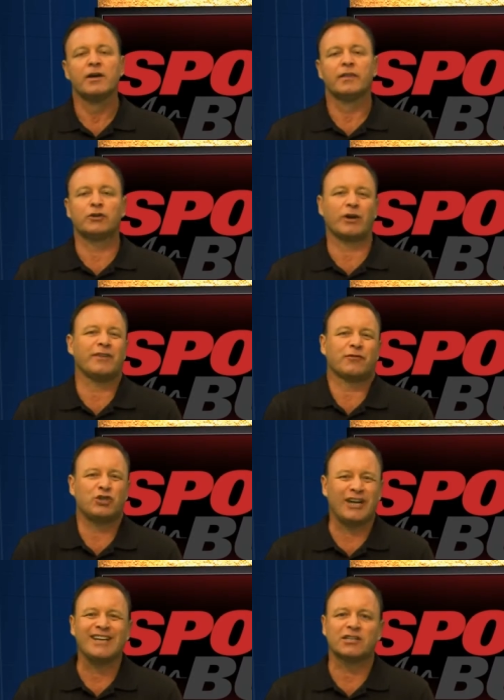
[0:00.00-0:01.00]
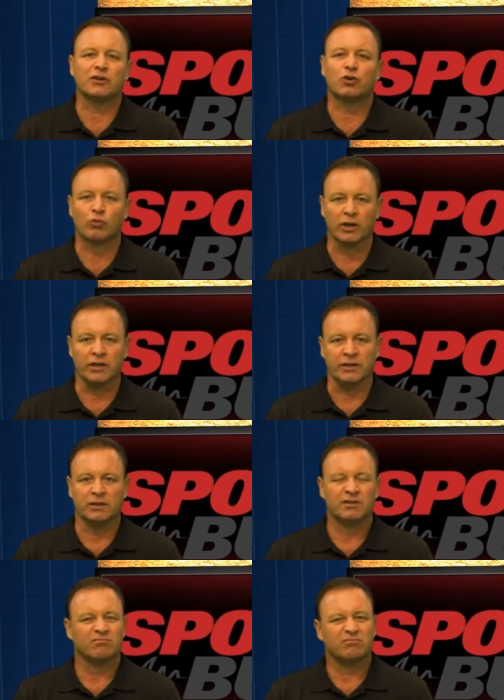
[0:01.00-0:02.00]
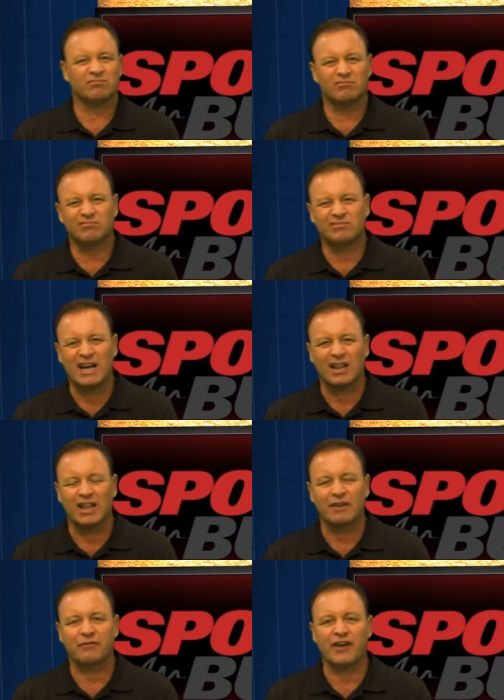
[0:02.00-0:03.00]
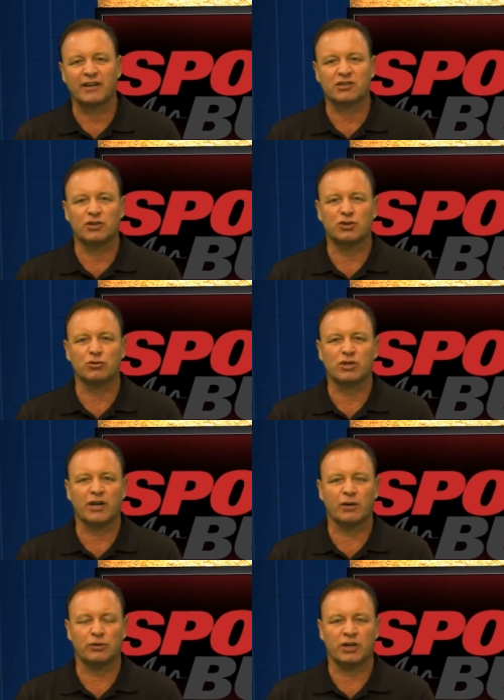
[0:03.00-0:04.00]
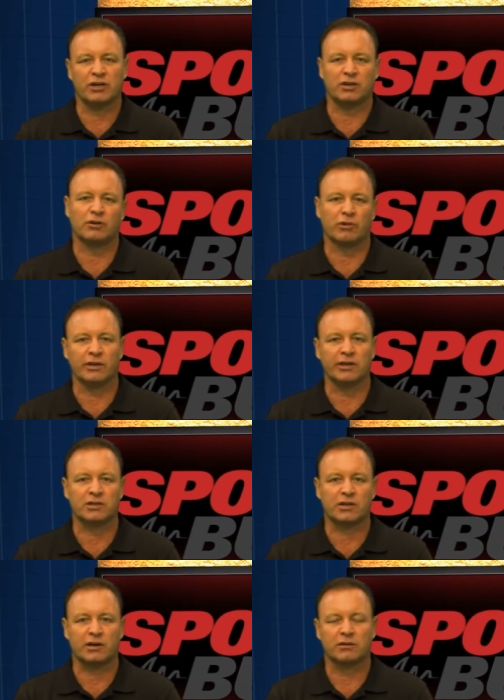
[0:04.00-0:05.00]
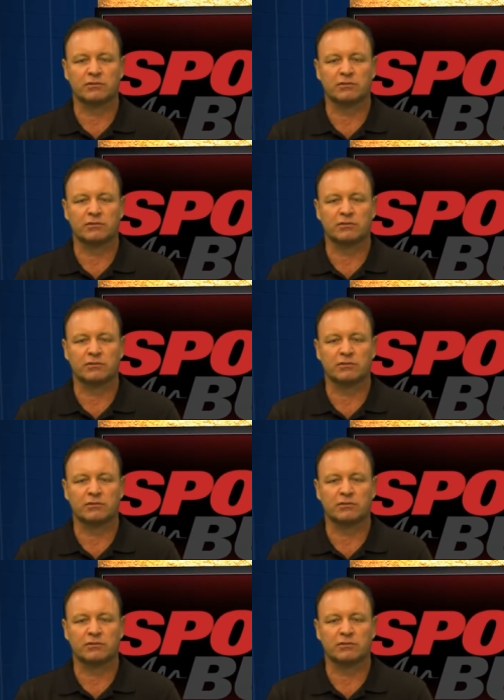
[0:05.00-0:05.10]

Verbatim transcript: They traded for Jason Grilli. Not a lot of fantasy juice there with Jason Grilli, is there?